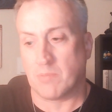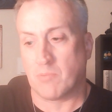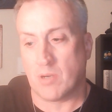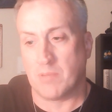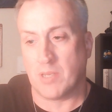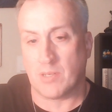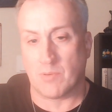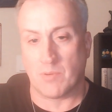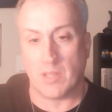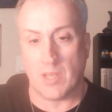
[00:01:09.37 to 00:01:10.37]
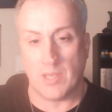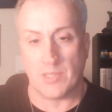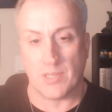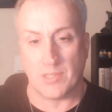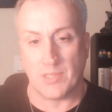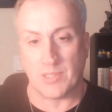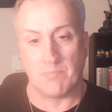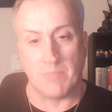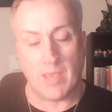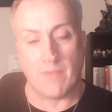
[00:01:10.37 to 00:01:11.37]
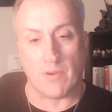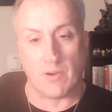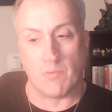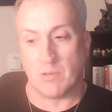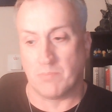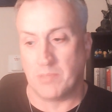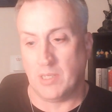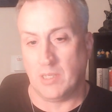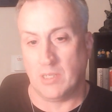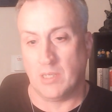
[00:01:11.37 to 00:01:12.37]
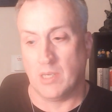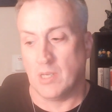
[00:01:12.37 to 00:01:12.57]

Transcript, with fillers: the more I began to realize that this may very well be